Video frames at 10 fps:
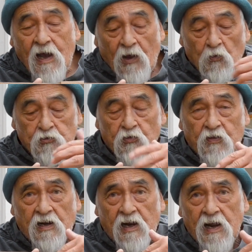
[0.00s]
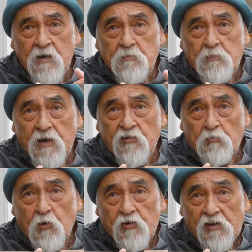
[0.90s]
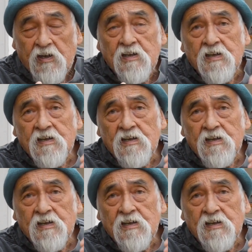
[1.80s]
and also the clay-based body